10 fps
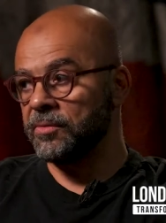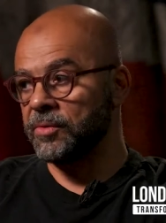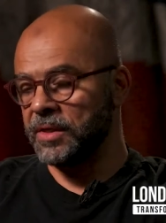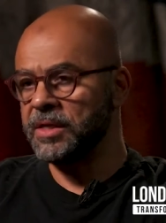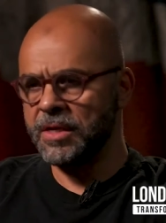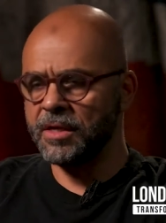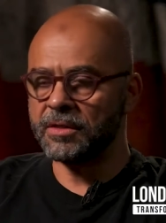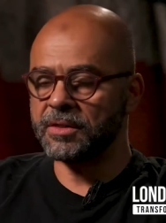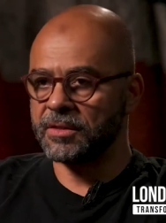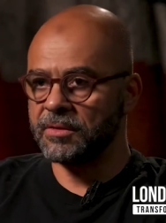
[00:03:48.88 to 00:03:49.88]
within
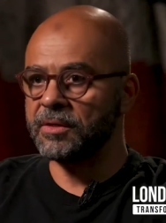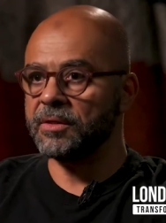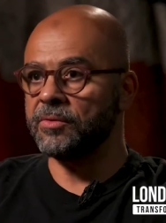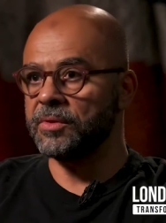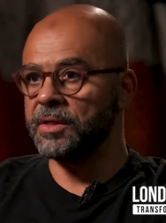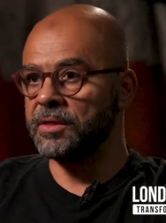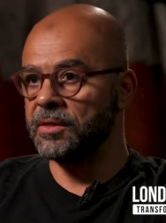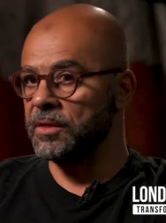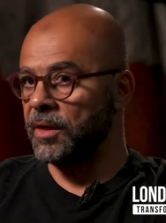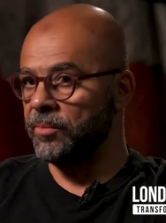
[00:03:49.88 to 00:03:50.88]
years
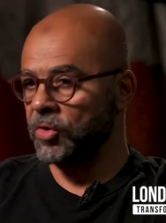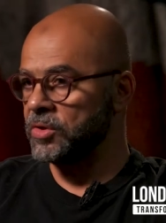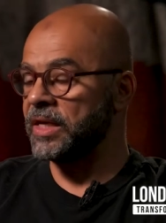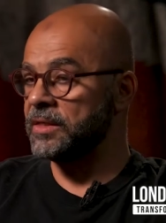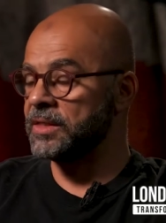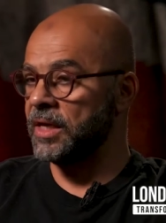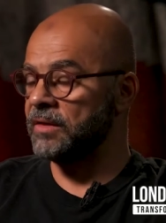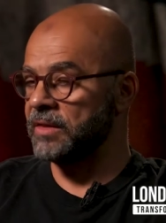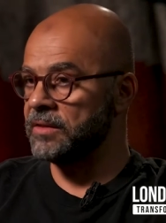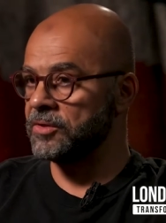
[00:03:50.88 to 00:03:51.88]
within i'm not ten,
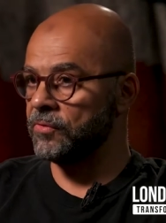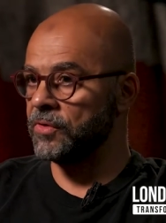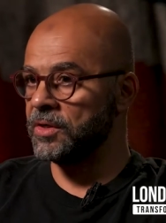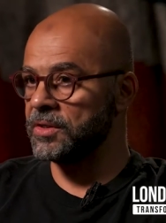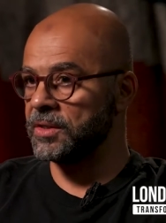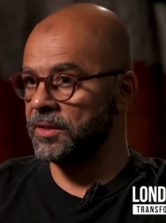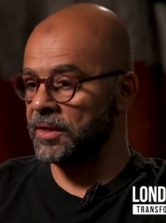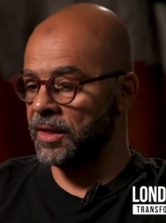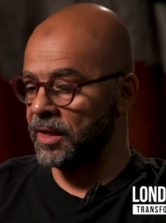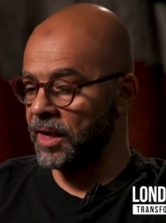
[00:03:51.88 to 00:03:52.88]
saying tens of years
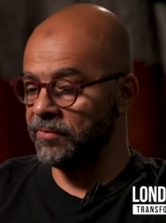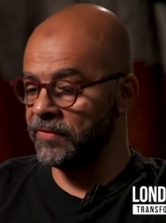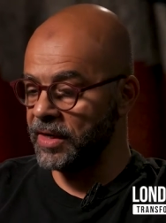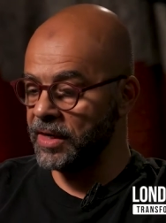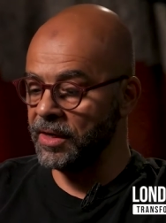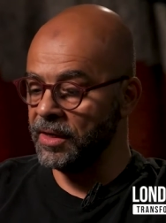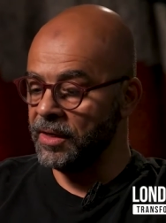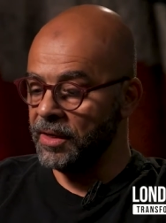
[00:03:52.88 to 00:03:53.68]
and, and i'm very